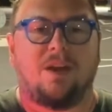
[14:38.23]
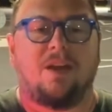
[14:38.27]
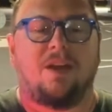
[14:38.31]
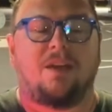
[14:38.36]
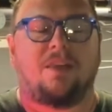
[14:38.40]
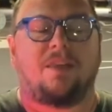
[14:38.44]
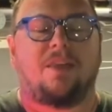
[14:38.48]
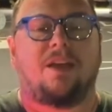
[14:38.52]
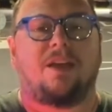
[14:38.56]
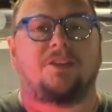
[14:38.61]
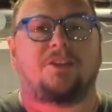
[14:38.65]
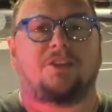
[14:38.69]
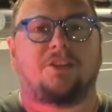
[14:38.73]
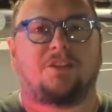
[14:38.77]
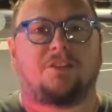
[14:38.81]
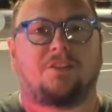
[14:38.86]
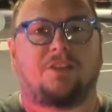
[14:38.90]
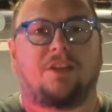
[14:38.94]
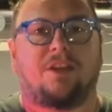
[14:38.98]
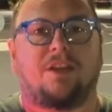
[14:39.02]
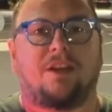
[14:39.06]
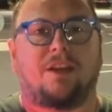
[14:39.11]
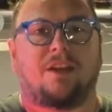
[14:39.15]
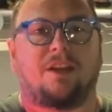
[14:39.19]
They are just
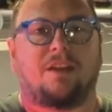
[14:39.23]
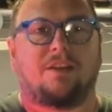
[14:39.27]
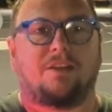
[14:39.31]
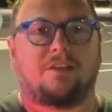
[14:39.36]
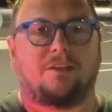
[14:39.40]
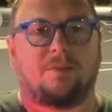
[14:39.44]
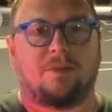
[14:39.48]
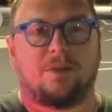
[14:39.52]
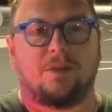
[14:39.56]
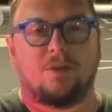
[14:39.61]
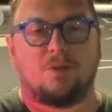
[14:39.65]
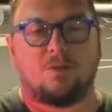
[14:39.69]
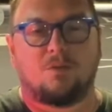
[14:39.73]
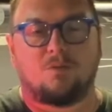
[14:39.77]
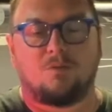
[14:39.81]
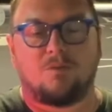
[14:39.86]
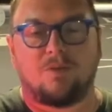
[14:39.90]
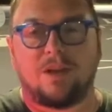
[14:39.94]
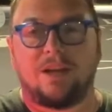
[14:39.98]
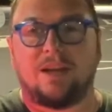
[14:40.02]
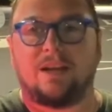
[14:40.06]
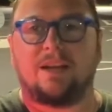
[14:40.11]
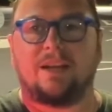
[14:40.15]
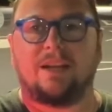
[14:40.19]
getting to be
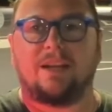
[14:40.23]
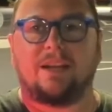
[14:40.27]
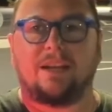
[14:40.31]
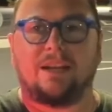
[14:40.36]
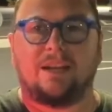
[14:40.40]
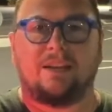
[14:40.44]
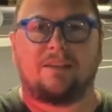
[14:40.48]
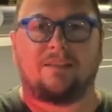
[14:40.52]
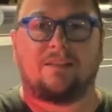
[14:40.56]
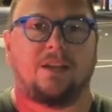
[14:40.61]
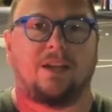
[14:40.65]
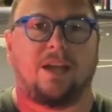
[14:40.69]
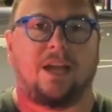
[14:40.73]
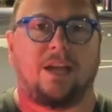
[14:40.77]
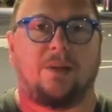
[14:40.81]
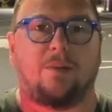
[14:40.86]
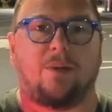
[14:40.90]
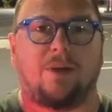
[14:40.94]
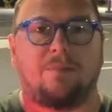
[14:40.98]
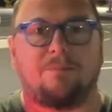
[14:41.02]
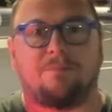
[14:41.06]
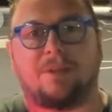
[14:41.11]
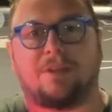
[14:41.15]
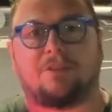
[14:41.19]
really easy.
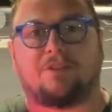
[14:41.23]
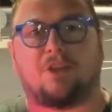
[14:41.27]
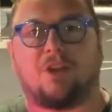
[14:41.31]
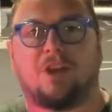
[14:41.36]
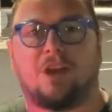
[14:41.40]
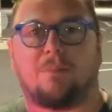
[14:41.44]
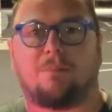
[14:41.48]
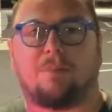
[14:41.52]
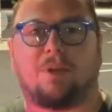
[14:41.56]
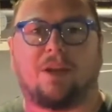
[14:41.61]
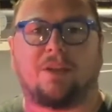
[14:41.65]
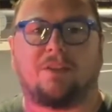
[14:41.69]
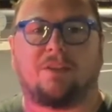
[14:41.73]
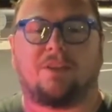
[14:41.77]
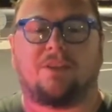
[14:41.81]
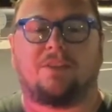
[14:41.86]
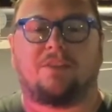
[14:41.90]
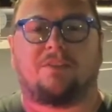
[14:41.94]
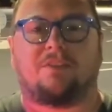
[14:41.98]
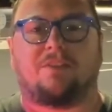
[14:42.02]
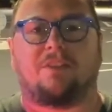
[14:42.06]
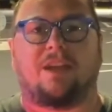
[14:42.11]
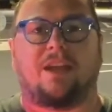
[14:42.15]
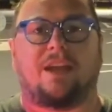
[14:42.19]
Anyway, let's go and unplug
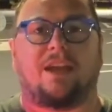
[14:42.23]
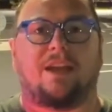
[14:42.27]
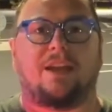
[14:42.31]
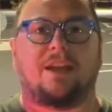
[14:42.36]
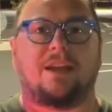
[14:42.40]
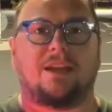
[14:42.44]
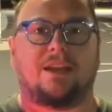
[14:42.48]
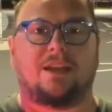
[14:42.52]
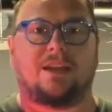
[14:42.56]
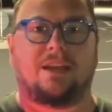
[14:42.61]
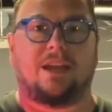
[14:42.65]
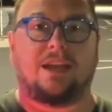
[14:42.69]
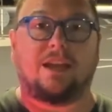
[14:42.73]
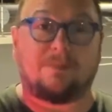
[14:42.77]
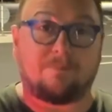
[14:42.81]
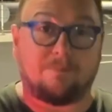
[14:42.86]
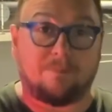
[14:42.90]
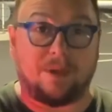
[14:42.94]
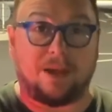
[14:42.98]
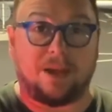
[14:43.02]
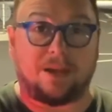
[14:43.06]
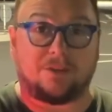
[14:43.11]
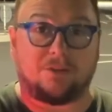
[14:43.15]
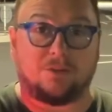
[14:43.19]
this and get
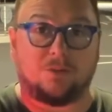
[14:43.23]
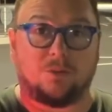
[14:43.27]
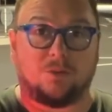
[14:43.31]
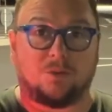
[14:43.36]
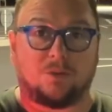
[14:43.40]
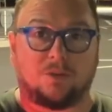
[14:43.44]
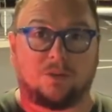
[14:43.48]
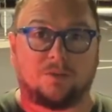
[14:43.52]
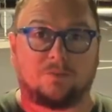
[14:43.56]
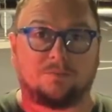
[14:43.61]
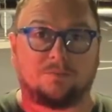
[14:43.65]
back to Auckland.